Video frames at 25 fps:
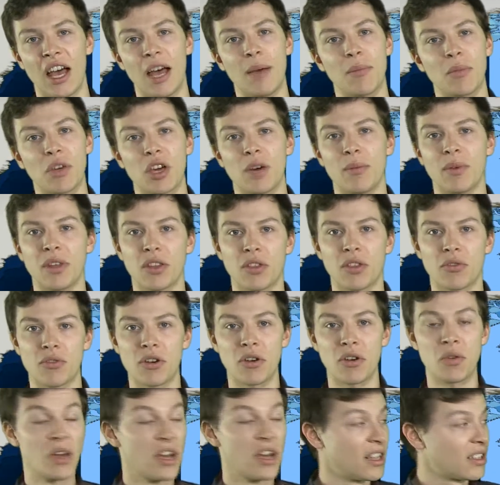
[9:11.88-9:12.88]
coming
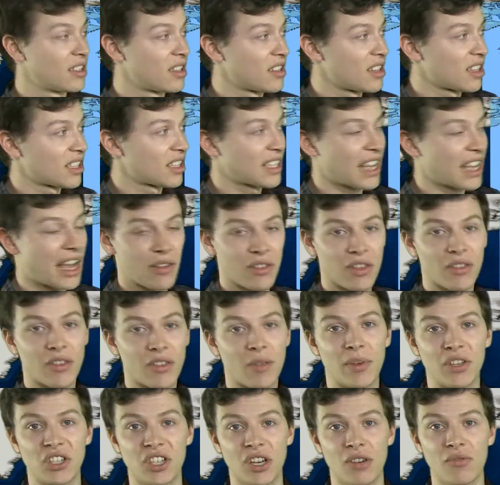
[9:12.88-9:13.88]
through to the south of
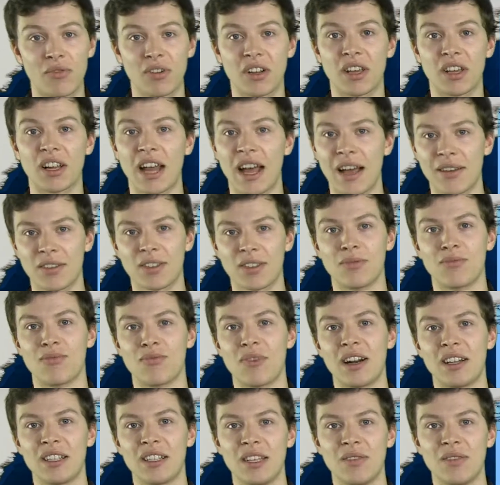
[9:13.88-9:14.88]
them are generally going to have some
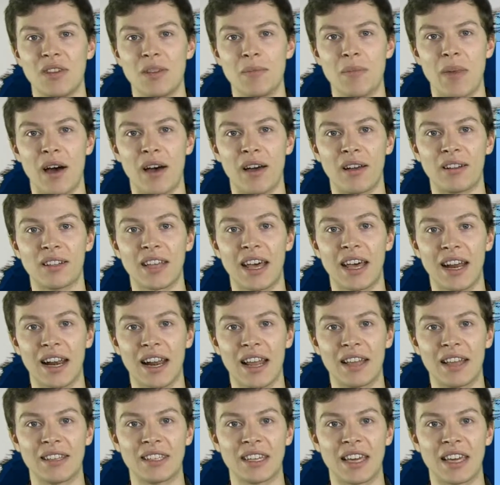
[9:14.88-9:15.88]
relatively mild
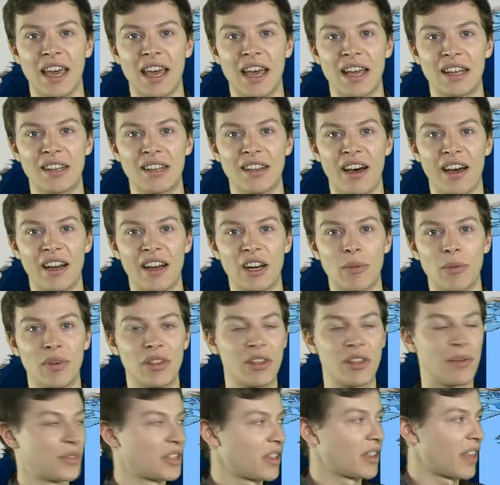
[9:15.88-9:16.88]
Atlantic air tied up in
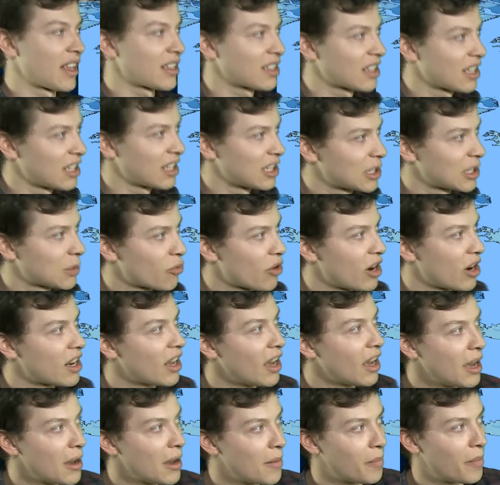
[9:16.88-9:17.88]
them. So that's going to spread
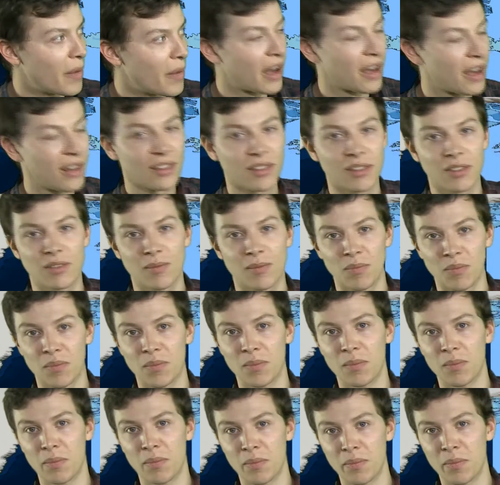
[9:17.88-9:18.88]
mild
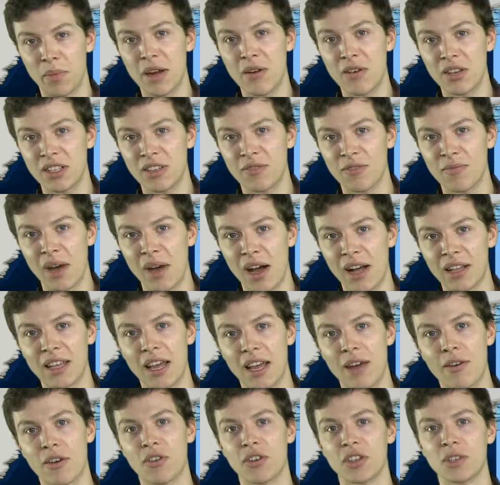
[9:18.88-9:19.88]
periods of mild
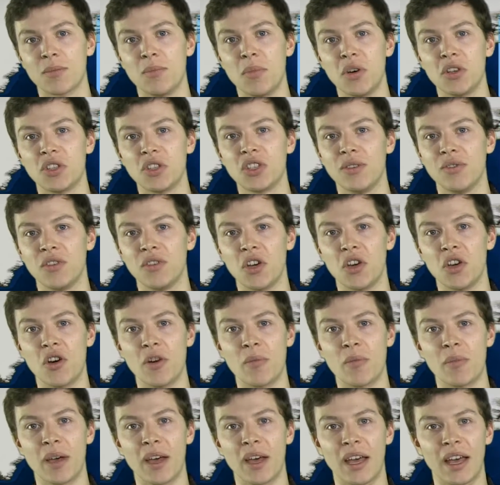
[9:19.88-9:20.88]
air across much of
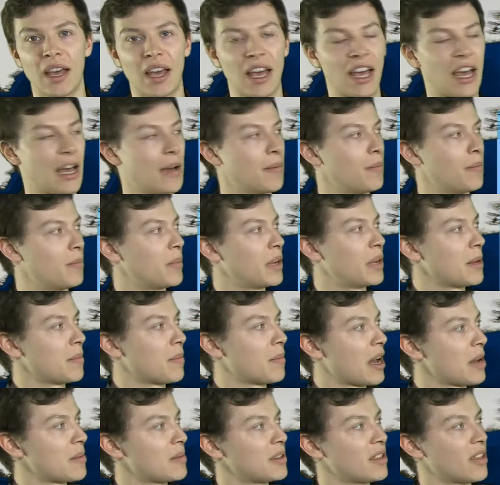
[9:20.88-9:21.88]
Europe. But it
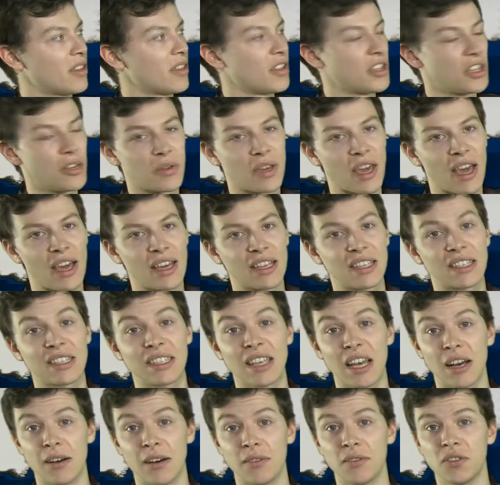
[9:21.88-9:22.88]
might be that the UK
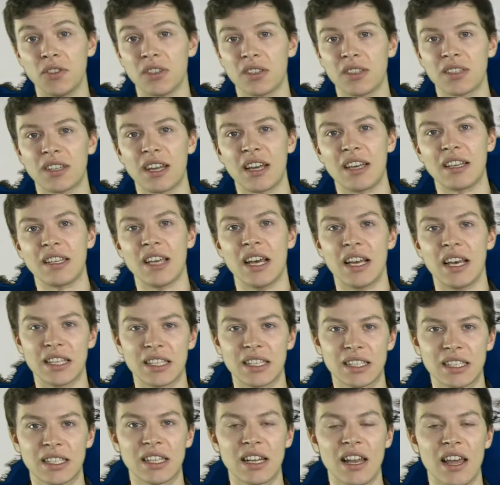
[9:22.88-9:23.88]
itself just stays
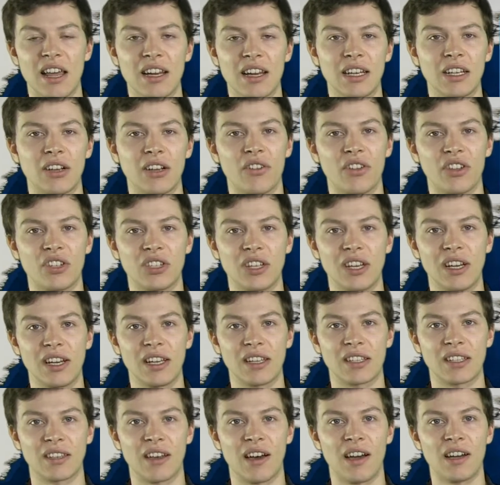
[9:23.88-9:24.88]
slightly on the
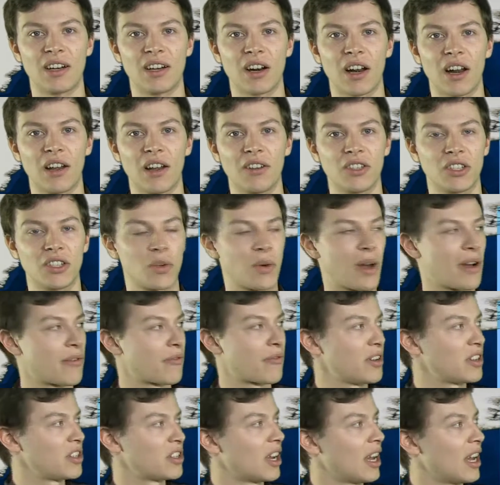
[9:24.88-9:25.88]
chillier side, closer to
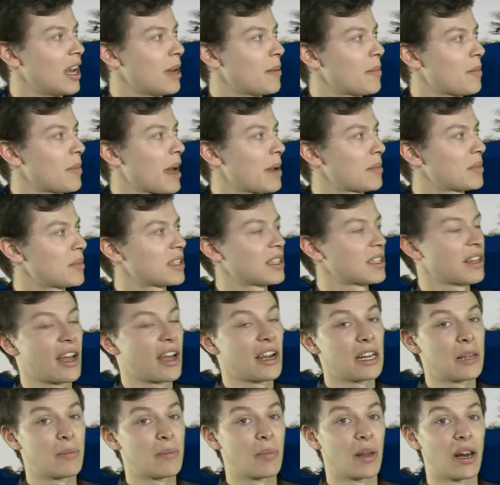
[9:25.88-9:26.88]
average, perhaps
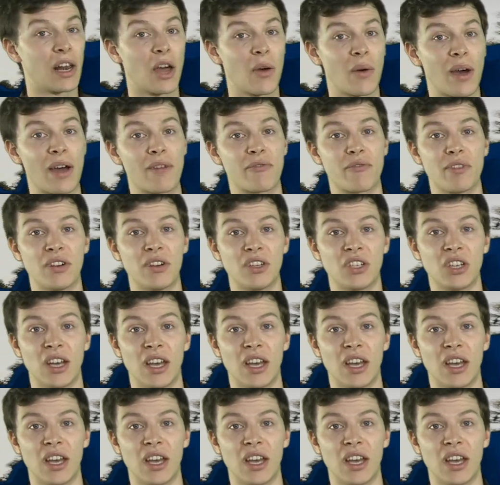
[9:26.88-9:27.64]
slightly below average